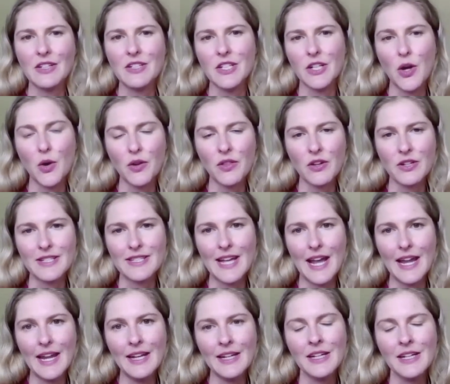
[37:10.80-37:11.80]
all
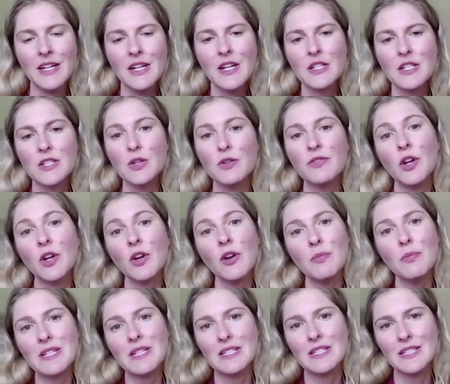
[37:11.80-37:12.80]
sorts of information
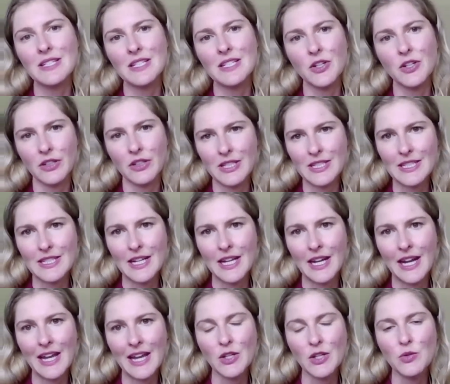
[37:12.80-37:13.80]
without even having to go to
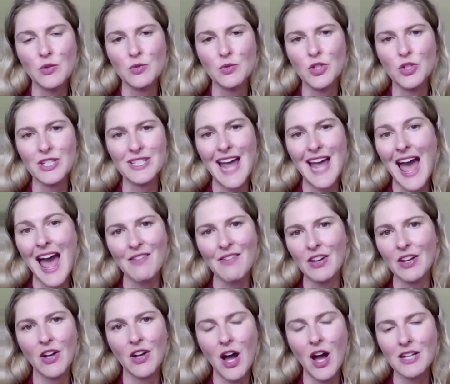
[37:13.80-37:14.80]
their site. So if
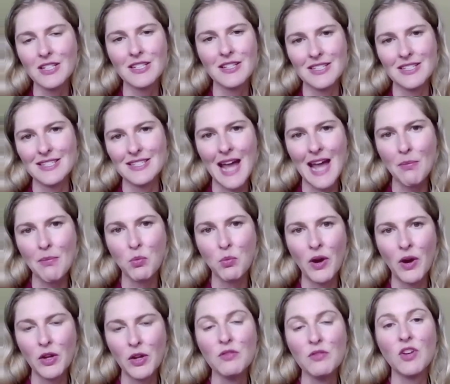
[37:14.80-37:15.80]
you're a business and you're
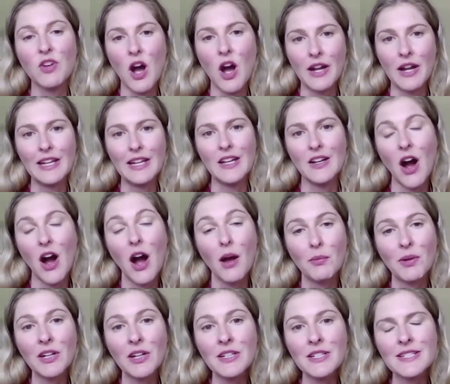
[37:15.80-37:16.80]
listening and you just
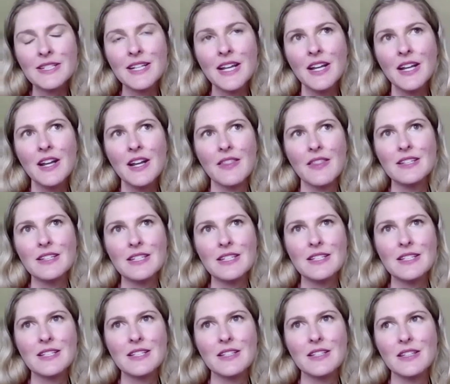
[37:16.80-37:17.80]
haven't got to the
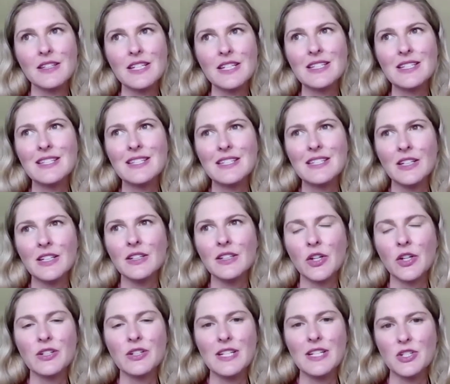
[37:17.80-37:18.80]
step where you've gone
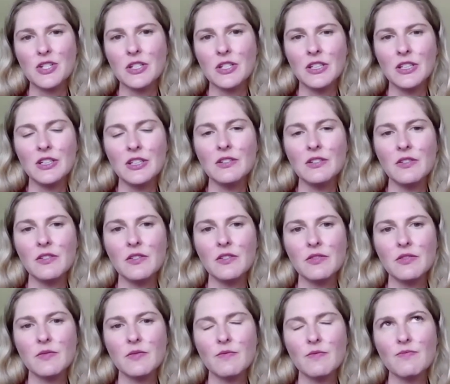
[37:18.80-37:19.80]
e-commerce,
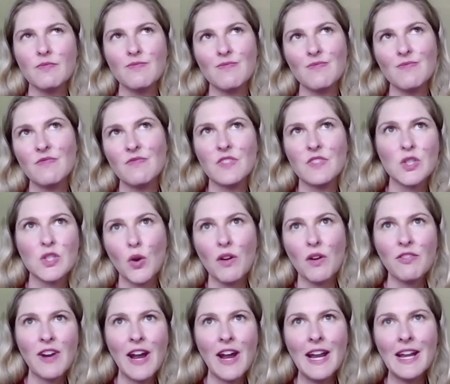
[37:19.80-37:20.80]
this is
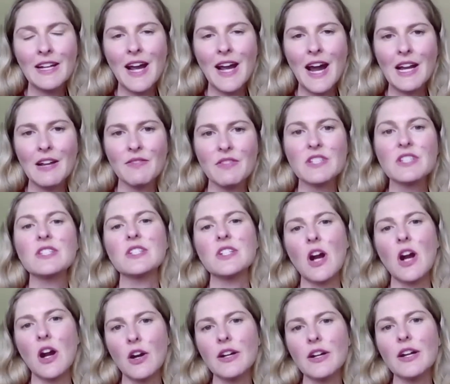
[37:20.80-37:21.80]
still your digital